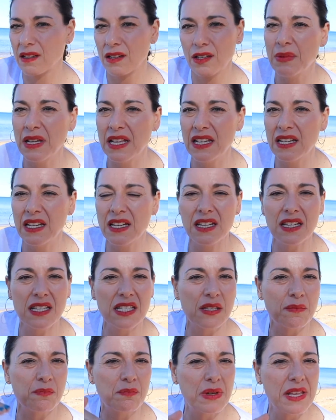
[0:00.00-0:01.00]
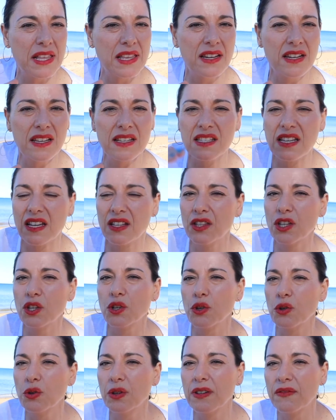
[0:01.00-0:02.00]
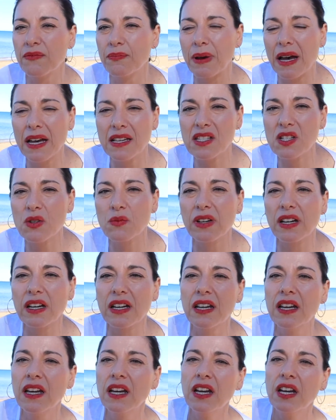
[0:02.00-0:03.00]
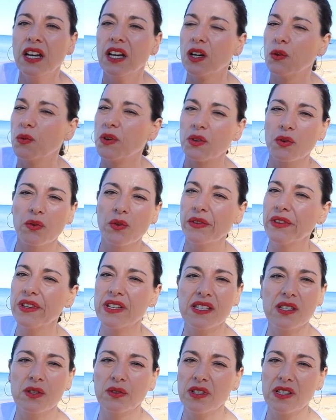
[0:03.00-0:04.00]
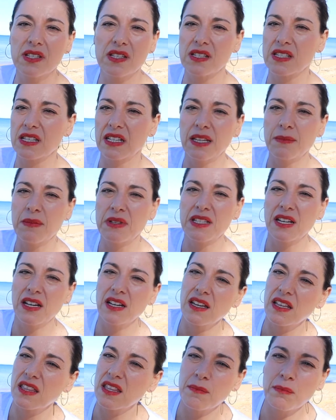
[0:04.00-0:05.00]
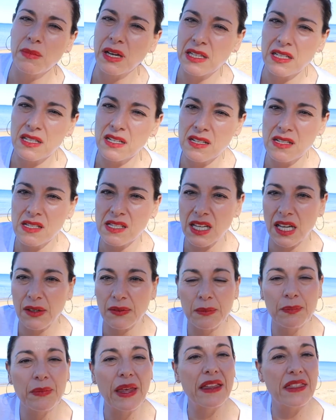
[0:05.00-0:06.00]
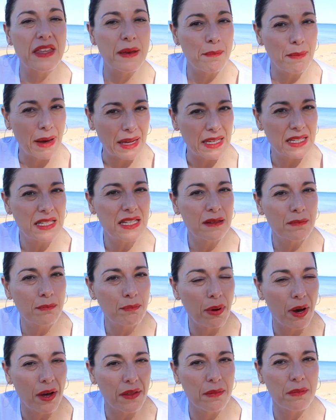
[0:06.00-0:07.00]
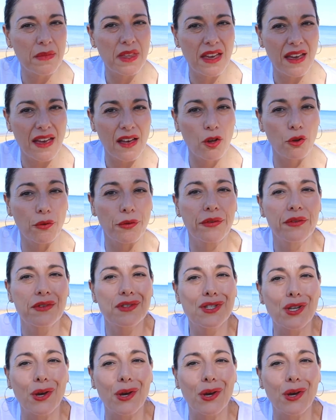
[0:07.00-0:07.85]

Millionaires and billionaires out there who have passed away with all these illnesses, and let me tell you, their money didn't save them and their money didn't buy them their health.